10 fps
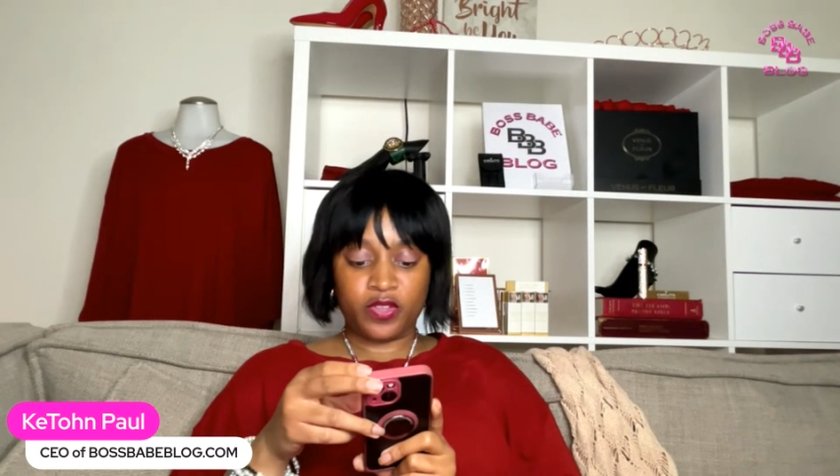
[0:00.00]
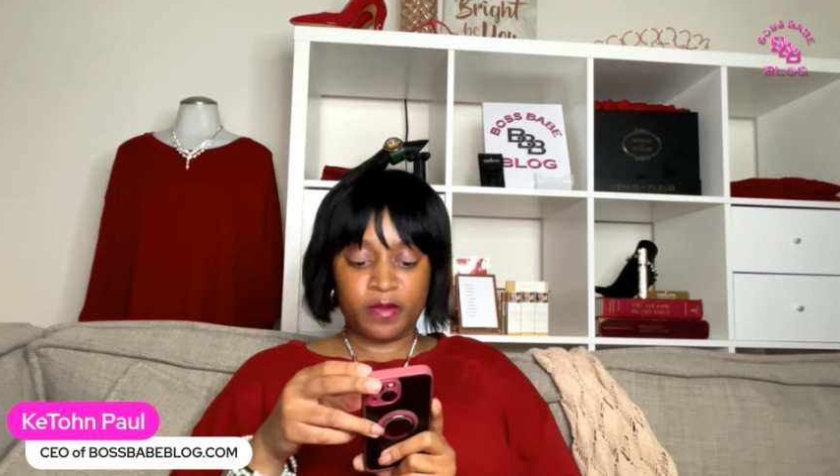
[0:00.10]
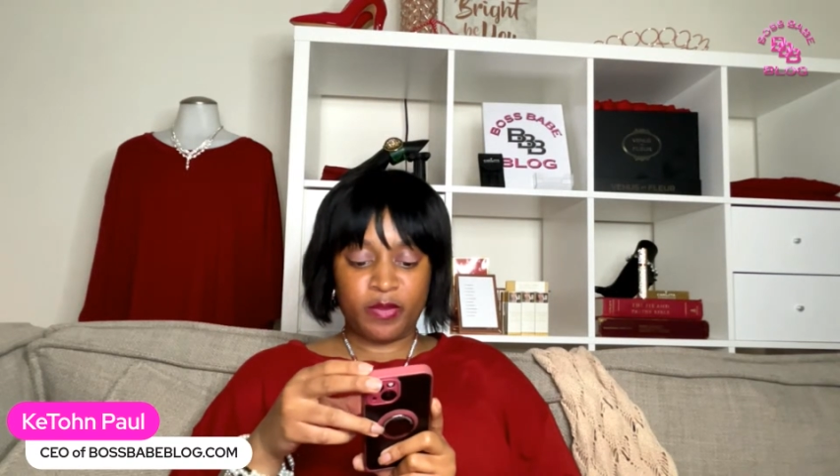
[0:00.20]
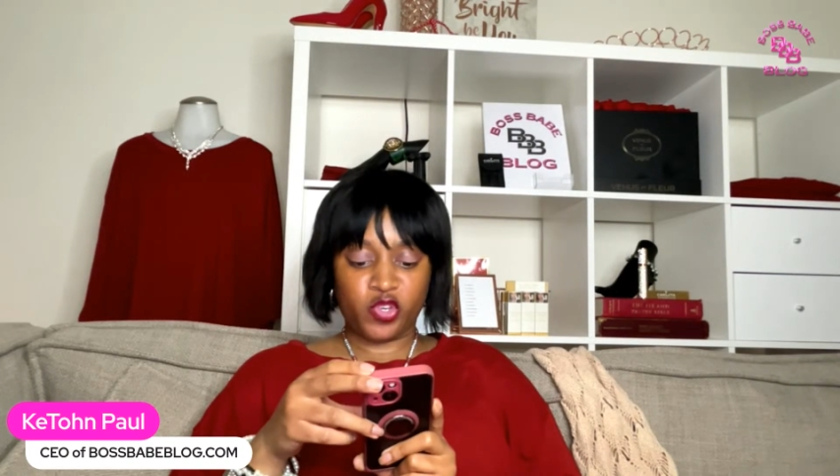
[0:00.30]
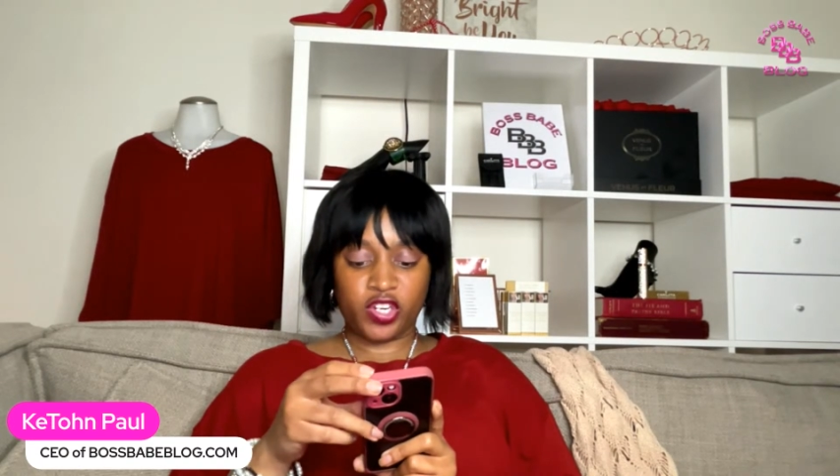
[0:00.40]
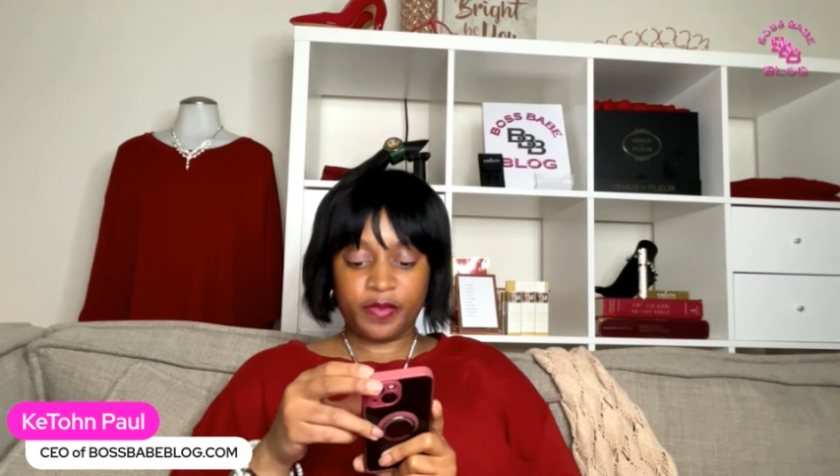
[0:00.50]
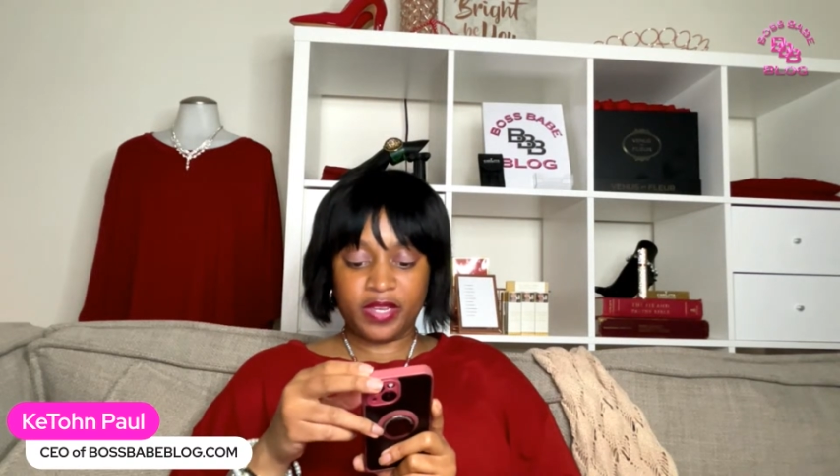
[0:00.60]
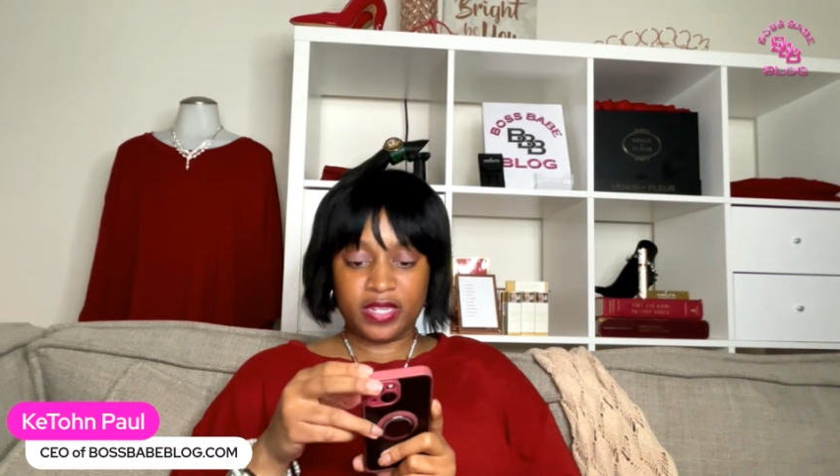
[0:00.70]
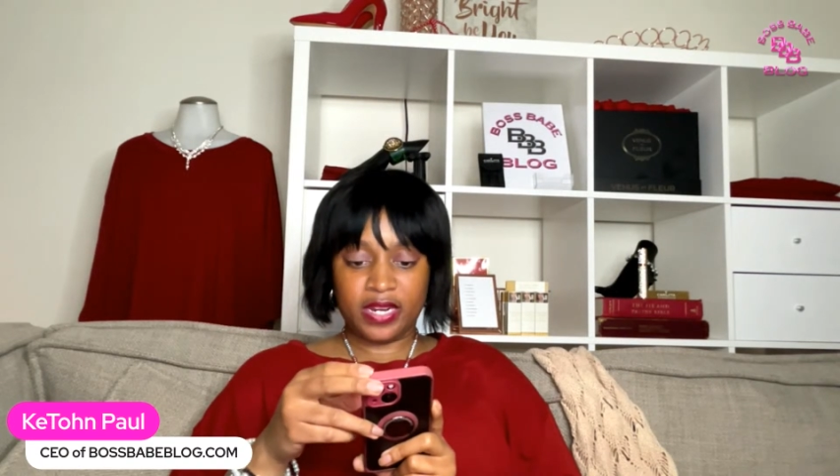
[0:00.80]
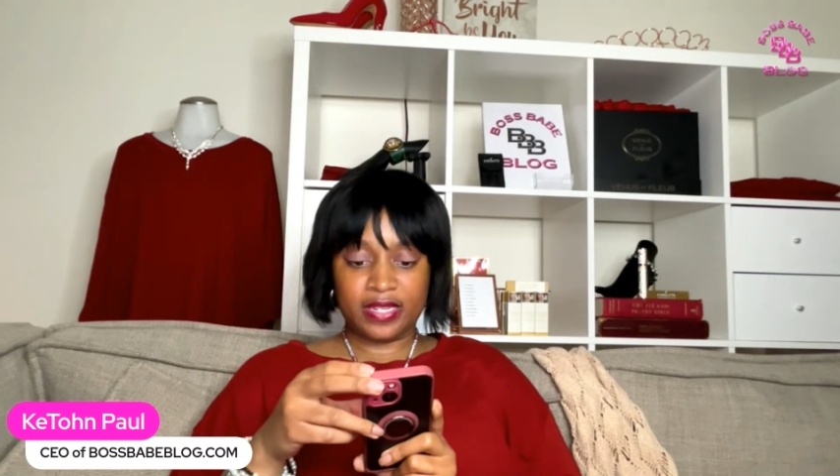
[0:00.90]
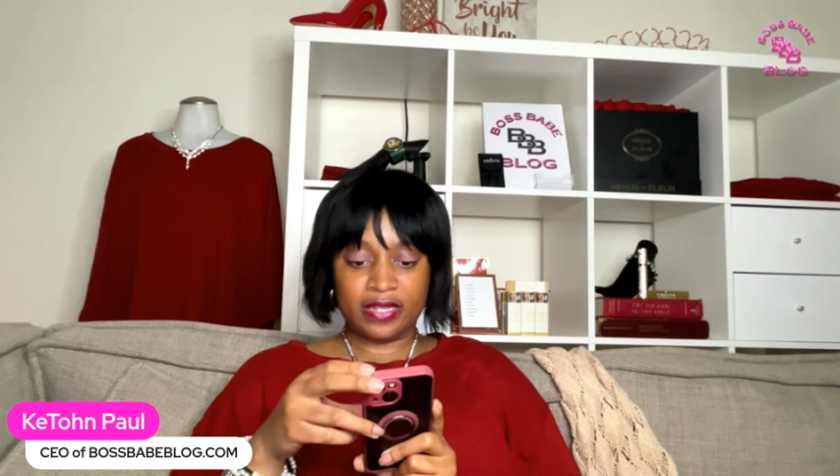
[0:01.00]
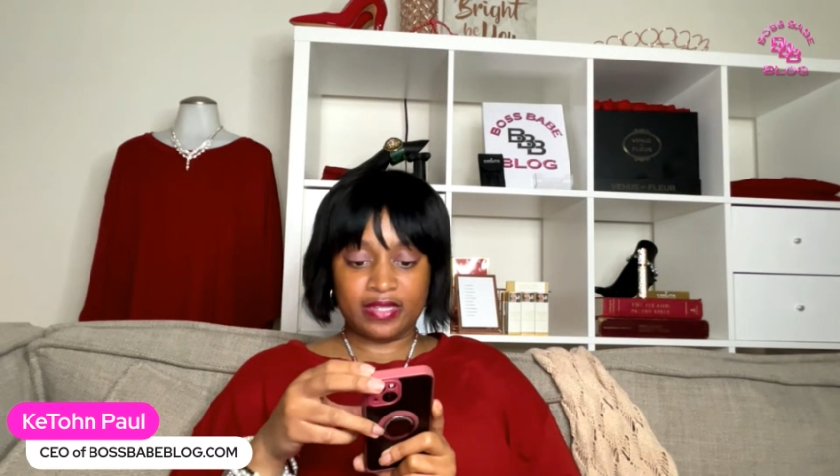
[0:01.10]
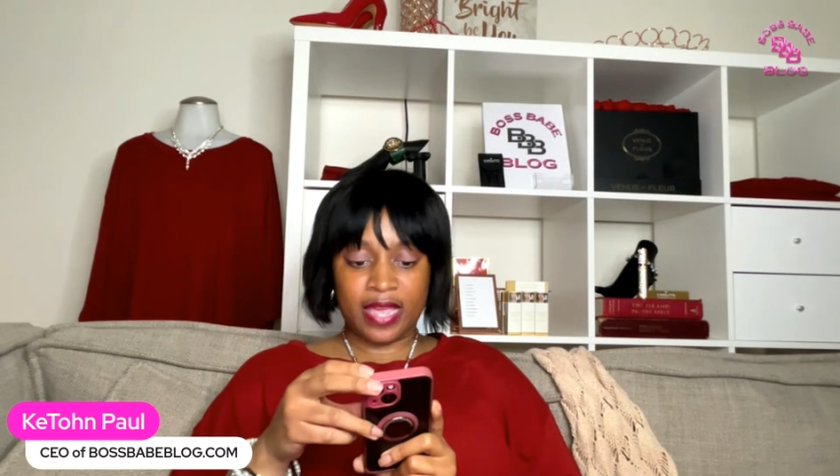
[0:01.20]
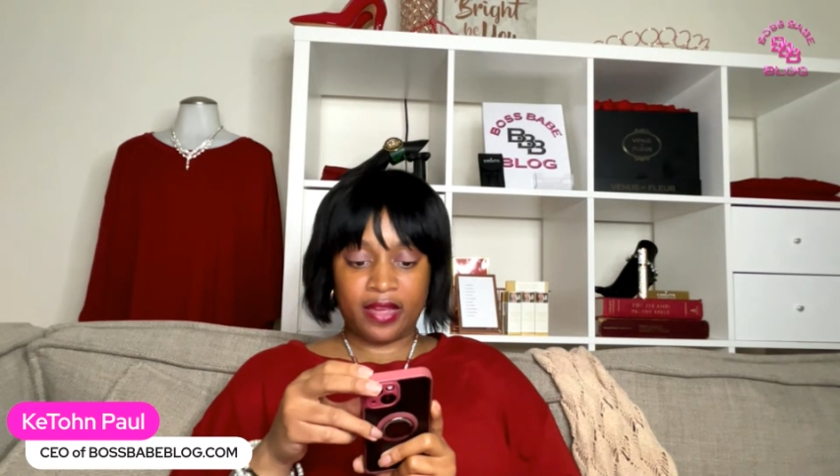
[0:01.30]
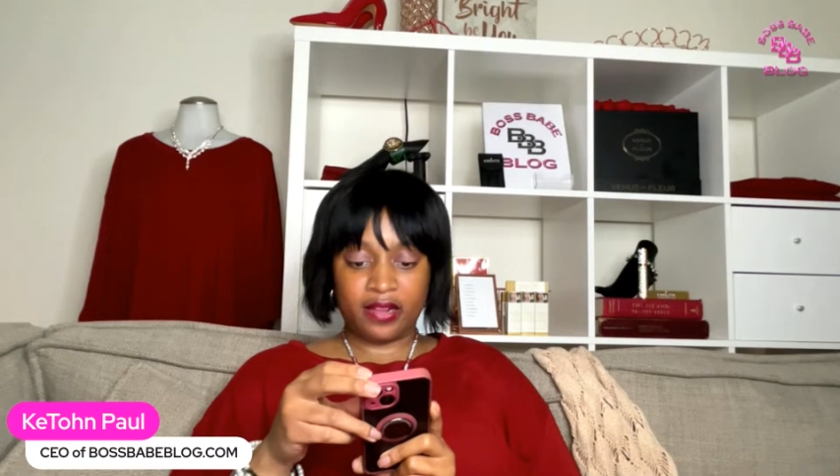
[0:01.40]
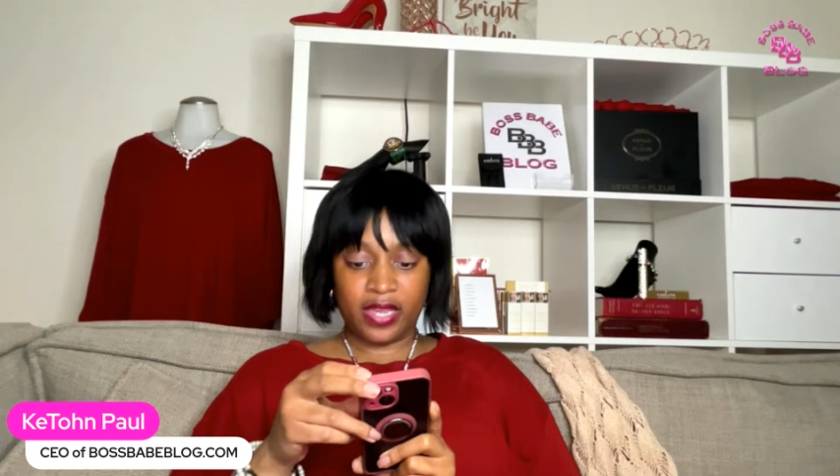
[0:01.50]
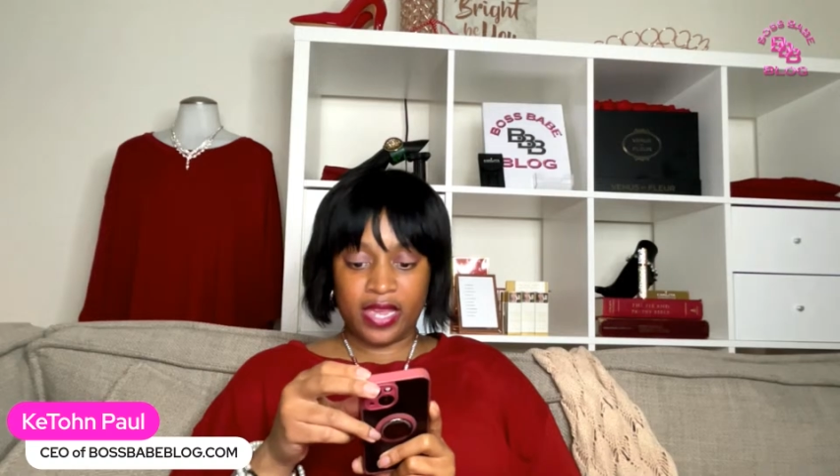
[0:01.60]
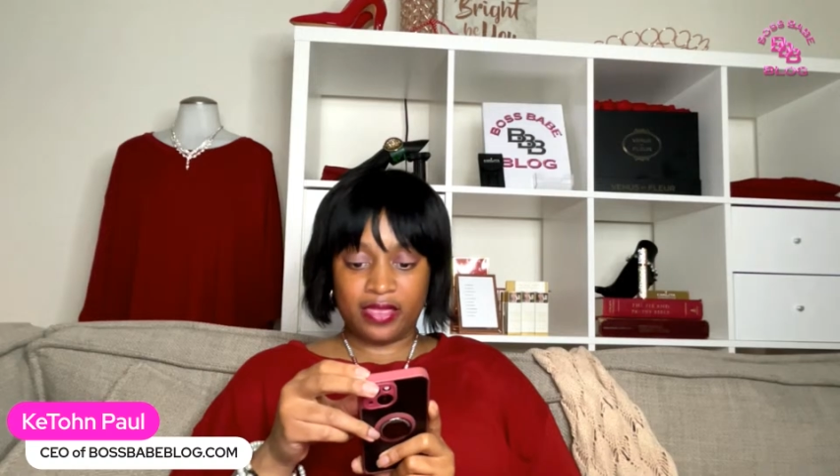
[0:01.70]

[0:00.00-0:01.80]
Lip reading: membership because it is exactly at